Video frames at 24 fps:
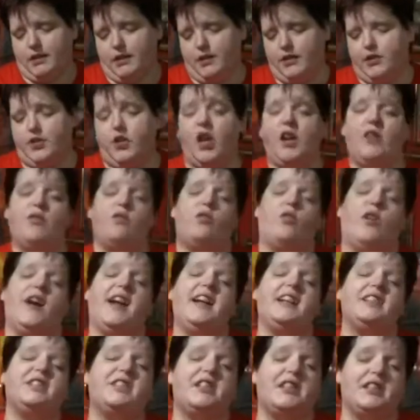
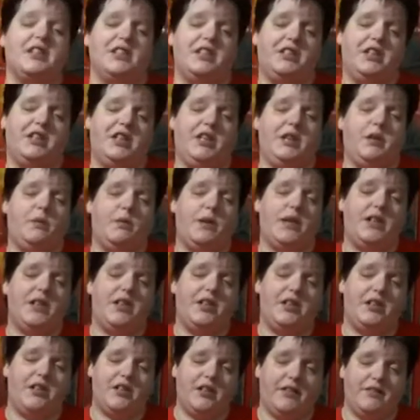direct
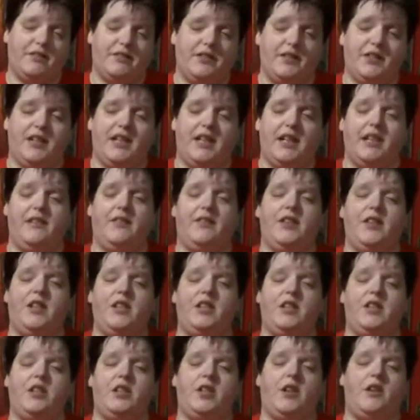continuation of the TV
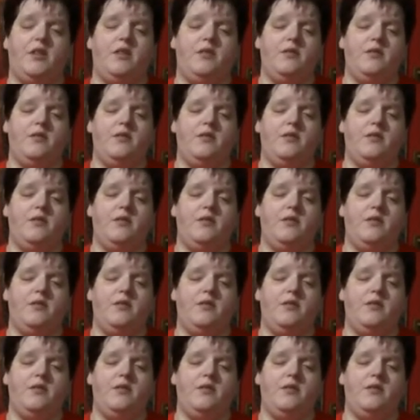show.